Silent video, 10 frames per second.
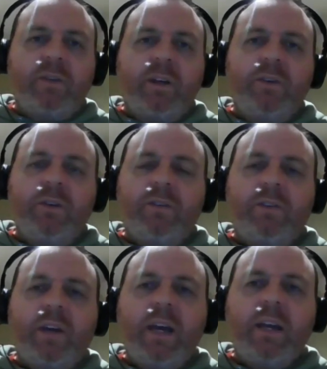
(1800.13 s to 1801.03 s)
skills, you could
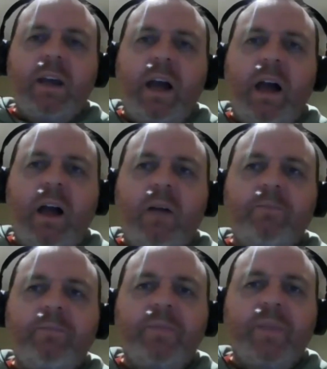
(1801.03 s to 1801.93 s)
say.
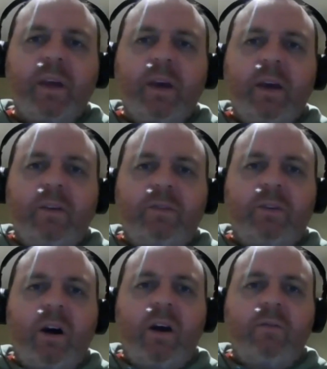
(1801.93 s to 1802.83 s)

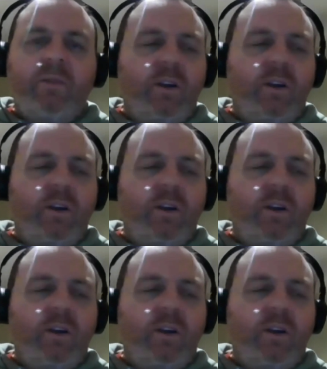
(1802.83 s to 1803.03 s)
So